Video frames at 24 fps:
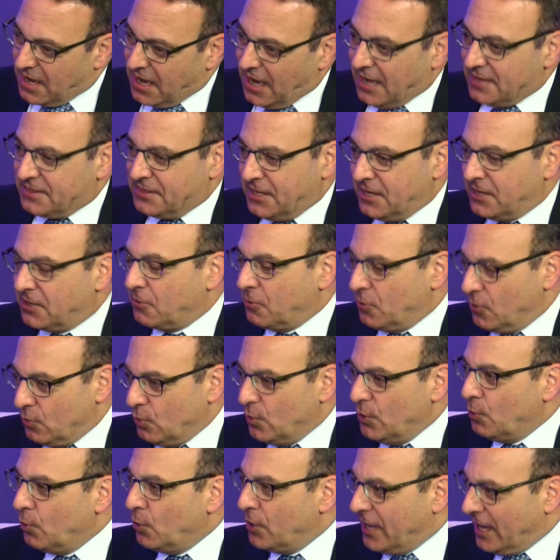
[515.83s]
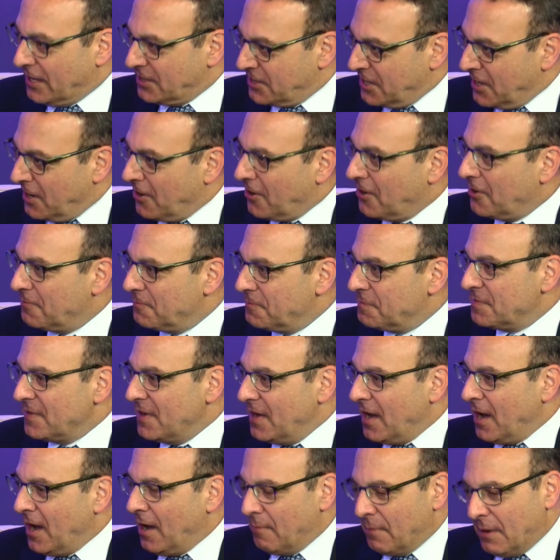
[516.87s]
I think we will get there,
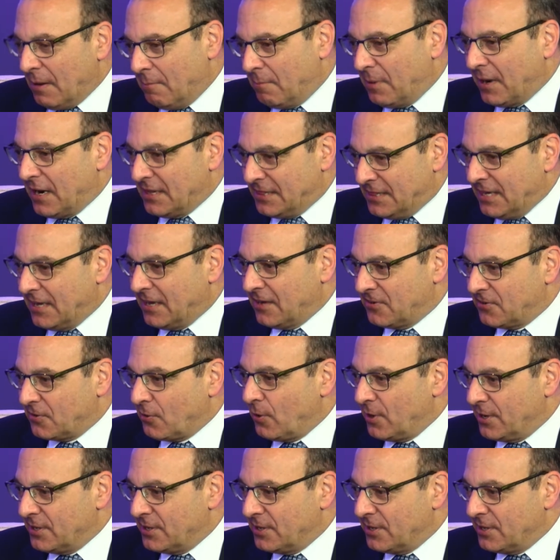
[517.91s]
but I think it